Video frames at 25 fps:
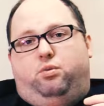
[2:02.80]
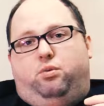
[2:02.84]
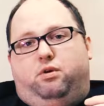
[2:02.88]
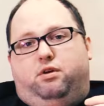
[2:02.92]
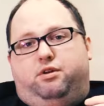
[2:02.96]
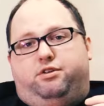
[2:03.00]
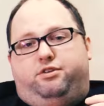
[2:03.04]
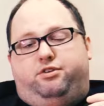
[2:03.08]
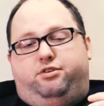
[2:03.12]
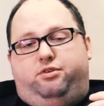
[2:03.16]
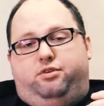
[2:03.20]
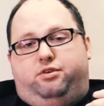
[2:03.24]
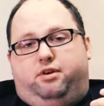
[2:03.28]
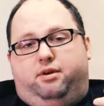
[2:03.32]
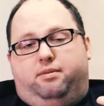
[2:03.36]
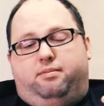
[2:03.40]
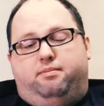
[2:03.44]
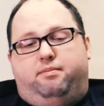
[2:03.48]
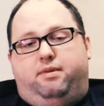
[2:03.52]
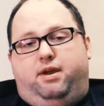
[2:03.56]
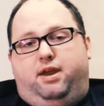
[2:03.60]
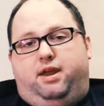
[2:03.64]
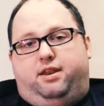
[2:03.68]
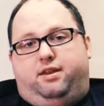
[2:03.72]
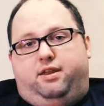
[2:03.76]
were to
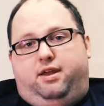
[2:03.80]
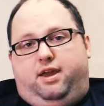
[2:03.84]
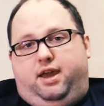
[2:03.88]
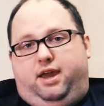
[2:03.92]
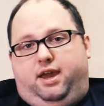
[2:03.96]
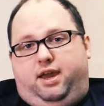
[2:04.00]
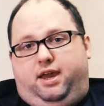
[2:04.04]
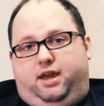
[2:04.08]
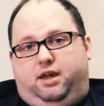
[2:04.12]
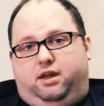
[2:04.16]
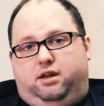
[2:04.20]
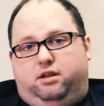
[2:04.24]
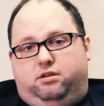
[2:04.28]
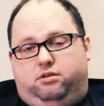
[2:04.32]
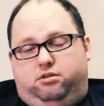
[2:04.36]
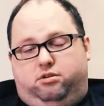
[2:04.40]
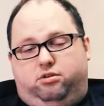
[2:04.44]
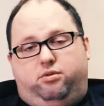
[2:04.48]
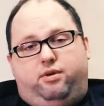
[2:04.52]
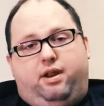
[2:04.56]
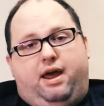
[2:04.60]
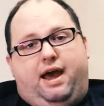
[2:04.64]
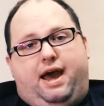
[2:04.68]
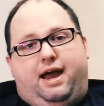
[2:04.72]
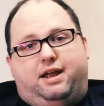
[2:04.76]
commit a
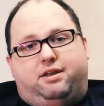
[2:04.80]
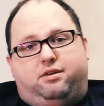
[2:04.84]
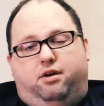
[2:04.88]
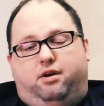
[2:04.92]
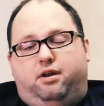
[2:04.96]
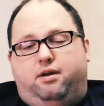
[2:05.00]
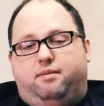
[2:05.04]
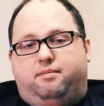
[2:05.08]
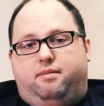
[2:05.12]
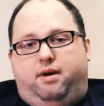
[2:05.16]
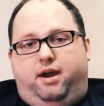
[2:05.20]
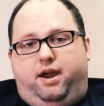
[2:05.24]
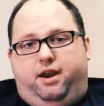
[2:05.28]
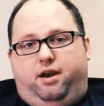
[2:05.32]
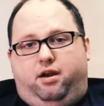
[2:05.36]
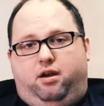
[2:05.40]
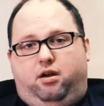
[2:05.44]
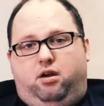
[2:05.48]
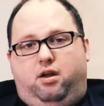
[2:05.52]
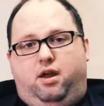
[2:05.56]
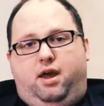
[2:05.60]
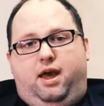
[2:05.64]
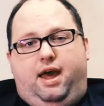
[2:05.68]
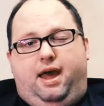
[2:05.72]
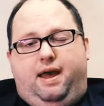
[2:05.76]
lewd act on a
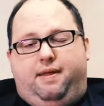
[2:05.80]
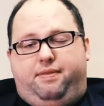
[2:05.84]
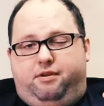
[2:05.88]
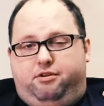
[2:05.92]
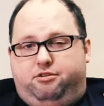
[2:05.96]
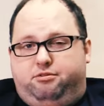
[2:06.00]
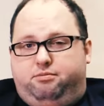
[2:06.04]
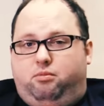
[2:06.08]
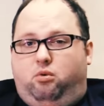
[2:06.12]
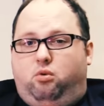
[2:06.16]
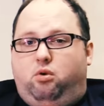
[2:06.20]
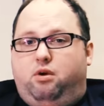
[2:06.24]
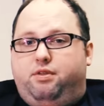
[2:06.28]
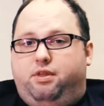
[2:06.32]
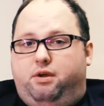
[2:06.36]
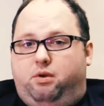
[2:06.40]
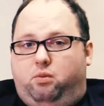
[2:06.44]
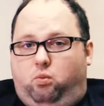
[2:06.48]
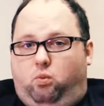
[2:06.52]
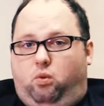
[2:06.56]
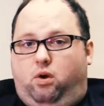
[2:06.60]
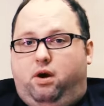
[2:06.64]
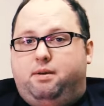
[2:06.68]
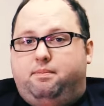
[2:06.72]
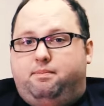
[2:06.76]
minor and there's more
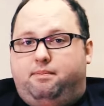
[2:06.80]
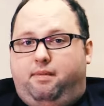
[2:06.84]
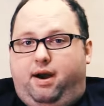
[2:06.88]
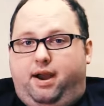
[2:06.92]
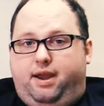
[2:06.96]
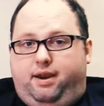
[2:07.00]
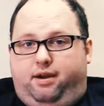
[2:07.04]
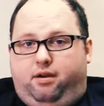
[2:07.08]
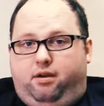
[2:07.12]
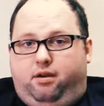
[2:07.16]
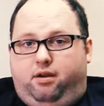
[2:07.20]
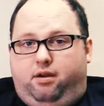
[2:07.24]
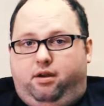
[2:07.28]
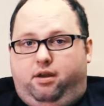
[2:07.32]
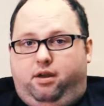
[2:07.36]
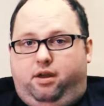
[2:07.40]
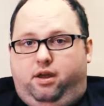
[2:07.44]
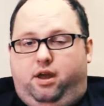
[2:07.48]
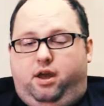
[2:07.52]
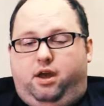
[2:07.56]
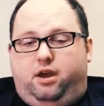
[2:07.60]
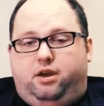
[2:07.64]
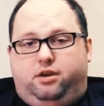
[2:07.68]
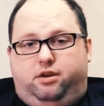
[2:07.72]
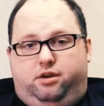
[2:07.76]
than one minor,
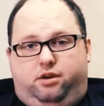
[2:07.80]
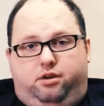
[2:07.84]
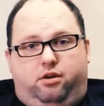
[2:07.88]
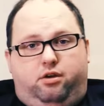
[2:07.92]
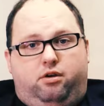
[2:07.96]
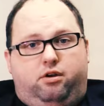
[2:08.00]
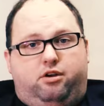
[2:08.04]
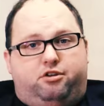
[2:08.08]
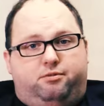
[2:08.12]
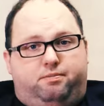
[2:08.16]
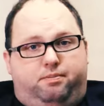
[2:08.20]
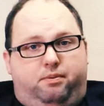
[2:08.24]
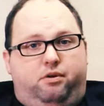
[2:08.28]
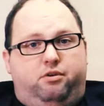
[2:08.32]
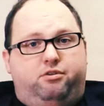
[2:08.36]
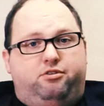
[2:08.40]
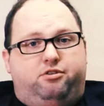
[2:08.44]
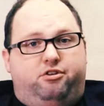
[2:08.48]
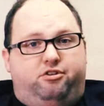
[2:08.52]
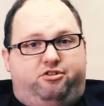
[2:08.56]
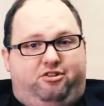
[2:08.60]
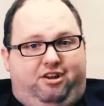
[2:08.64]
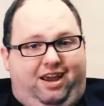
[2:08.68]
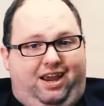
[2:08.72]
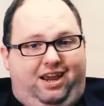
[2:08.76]
your
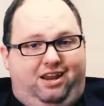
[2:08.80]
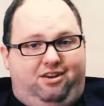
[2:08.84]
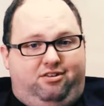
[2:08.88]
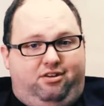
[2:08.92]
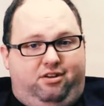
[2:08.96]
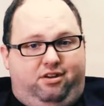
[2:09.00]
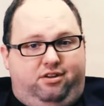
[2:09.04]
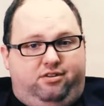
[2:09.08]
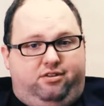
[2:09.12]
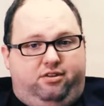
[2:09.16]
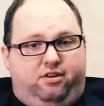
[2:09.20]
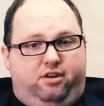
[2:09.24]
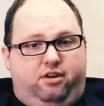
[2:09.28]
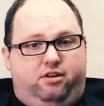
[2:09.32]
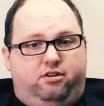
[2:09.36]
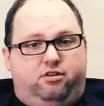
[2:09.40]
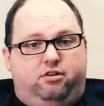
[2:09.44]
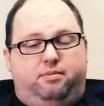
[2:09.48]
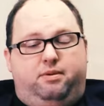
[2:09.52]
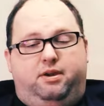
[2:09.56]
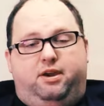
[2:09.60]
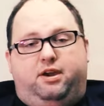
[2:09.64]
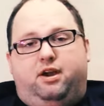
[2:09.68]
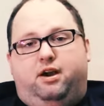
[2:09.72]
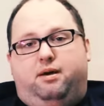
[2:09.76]
exposure changes
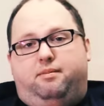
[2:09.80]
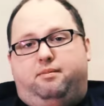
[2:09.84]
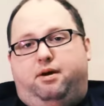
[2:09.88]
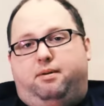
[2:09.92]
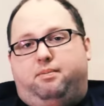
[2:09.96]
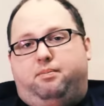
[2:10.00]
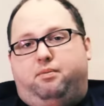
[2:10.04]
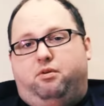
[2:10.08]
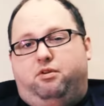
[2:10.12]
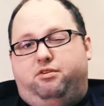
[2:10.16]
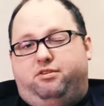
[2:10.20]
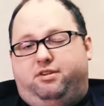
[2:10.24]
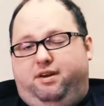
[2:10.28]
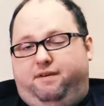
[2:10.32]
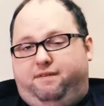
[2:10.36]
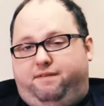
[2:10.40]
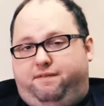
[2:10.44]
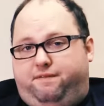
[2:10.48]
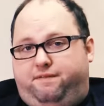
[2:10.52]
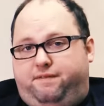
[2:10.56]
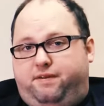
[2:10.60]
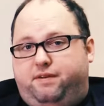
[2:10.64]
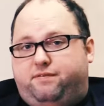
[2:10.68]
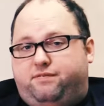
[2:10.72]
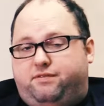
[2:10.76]
to become upwards of
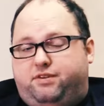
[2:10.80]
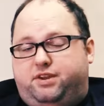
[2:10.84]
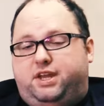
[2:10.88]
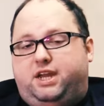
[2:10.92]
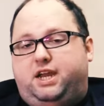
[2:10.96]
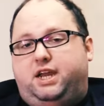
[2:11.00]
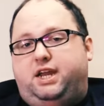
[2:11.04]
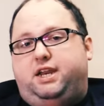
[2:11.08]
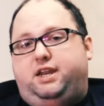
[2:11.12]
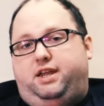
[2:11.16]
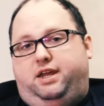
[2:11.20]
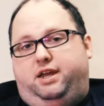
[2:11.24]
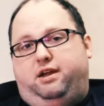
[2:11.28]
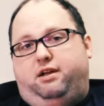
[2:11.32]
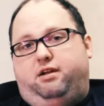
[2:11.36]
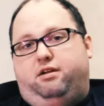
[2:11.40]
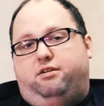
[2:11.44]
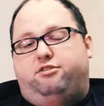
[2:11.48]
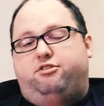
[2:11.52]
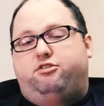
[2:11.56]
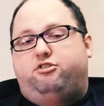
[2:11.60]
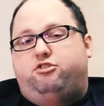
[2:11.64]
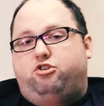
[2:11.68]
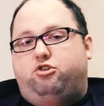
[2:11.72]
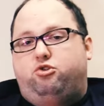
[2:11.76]
15
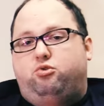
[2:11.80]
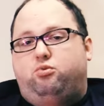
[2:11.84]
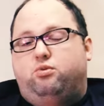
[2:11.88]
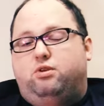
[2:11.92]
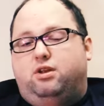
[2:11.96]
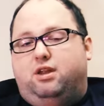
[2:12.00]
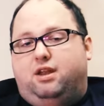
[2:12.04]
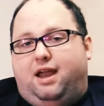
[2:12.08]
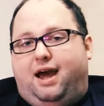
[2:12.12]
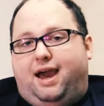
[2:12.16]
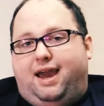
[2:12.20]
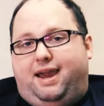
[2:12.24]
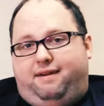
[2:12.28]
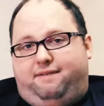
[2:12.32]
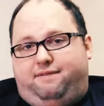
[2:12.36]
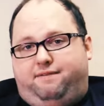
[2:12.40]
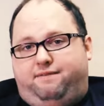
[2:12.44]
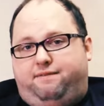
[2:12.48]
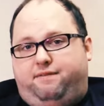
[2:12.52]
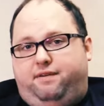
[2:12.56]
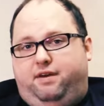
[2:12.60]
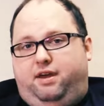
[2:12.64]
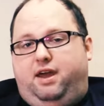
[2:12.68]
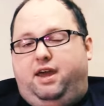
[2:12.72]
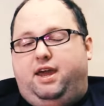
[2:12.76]
years to life
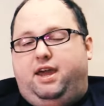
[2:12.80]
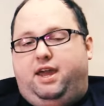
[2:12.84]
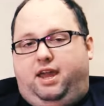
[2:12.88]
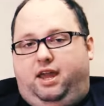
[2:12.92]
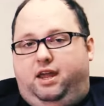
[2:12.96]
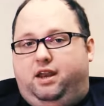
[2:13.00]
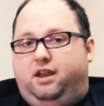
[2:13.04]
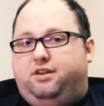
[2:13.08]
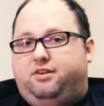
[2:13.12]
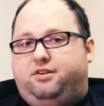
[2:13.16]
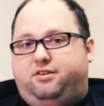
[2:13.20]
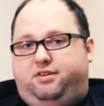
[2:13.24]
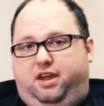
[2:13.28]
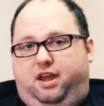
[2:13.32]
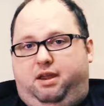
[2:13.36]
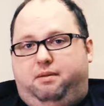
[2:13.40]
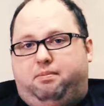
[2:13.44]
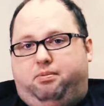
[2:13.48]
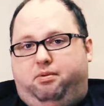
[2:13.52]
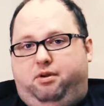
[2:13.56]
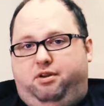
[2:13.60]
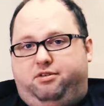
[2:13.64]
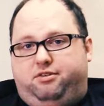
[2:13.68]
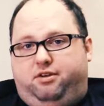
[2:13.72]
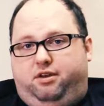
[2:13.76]
in a
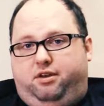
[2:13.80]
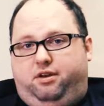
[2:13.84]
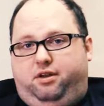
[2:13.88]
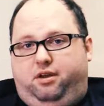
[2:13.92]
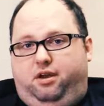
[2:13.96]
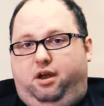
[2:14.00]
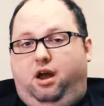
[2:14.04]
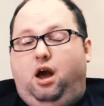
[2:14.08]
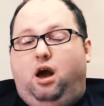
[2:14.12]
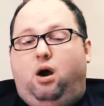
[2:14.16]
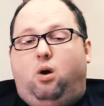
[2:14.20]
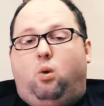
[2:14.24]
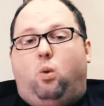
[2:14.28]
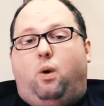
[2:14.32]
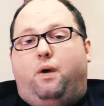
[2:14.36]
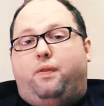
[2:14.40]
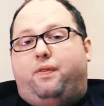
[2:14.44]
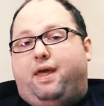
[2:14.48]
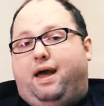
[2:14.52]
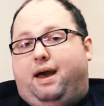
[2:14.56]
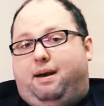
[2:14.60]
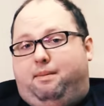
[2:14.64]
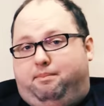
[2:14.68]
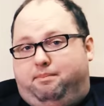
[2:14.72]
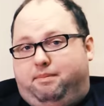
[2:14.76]
state prison.
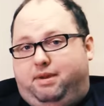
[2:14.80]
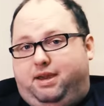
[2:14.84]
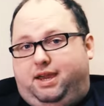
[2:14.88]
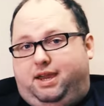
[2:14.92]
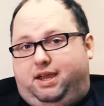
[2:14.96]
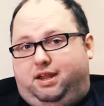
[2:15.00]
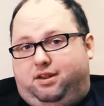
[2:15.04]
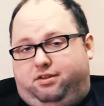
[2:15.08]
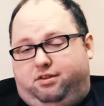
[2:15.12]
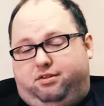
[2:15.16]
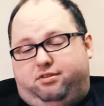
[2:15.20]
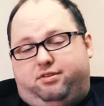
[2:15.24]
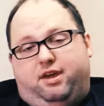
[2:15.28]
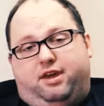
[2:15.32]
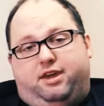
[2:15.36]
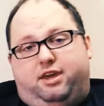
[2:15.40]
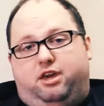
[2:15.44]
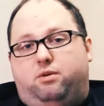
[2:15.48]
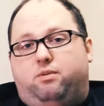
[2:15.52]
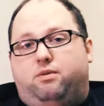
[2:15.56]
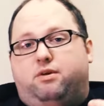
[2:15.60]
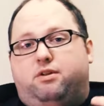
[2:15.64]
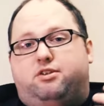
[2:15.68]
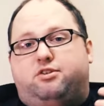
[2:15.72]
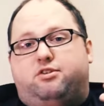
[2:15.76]
What that means is that
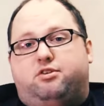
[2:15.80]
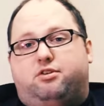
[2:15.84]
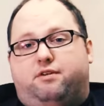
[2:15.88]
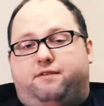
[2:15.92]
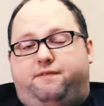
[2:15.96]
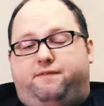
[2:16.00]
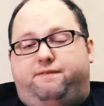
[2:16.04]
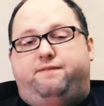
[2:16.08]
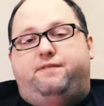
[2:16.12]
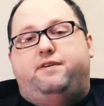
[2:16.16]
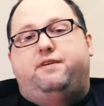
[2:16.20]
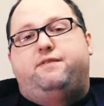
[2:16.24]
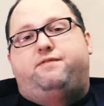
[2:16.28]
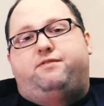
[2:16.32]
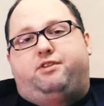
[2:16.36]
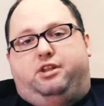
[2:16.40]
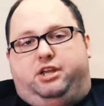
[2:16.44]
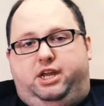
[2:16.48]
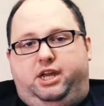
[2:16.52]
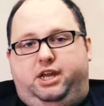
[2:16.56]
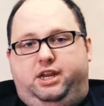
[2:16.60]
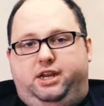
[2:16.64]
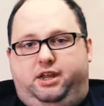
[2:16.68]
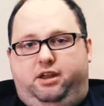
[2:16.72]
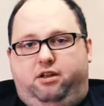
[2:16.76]
you would serve
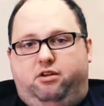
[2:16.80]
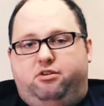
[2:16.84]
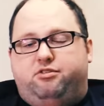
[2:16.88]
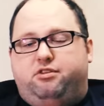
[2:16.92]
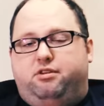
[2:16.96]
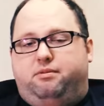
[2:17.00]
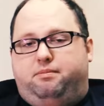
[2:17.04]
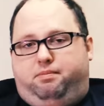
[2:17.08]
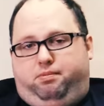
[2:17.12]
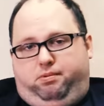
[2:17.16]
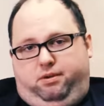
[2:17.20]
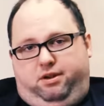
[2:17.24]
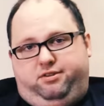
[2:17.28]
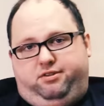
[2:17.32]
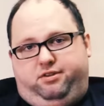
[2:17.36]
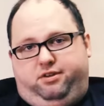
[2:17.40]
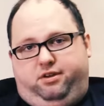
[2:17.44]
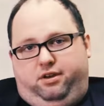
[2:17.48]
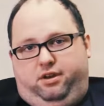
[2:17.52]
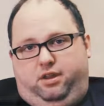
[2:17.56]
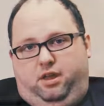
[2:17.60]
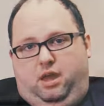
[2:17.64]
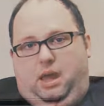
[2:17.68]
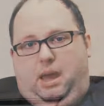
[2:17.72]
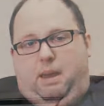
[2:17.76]
15 years in
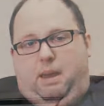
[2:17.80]
prison